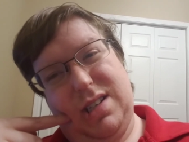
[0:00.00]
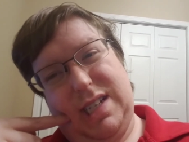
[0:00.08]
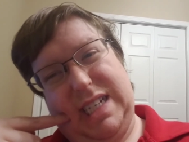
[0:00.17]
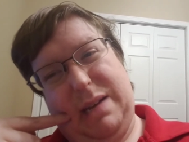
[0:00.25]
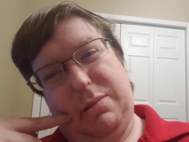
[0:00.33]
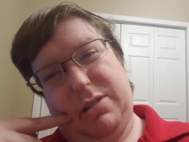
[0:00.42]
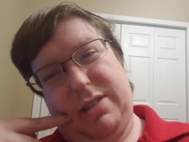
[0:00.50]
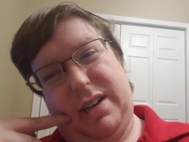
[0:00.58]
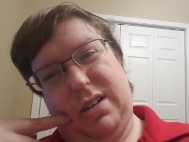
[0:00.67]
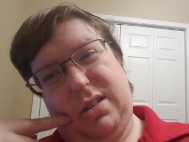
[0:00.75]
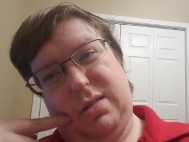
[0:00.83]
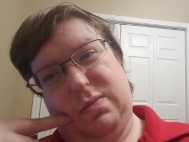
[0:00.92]
So I came
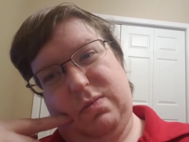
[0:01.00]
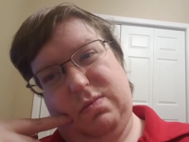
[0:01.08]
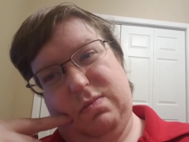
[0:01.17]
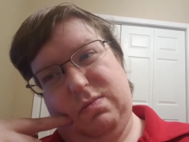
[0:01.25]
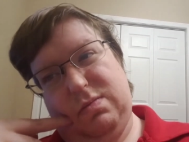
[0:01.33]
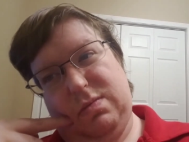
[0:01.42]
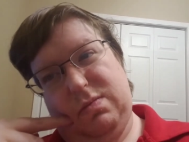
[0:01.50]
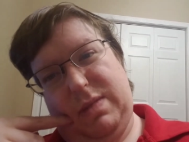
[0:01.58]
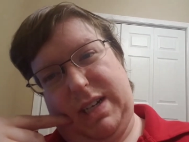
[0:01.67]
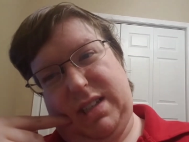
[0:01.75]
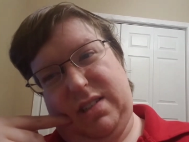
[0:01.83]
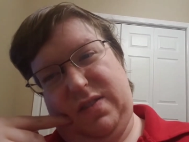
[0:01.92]
straight home.
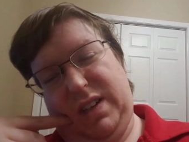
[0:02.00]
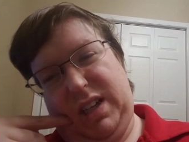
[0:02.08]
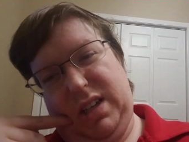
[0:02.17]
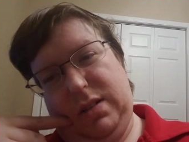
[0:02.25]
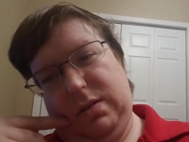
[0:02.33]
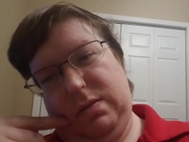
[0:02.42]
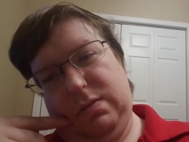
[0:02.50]
Makes this video.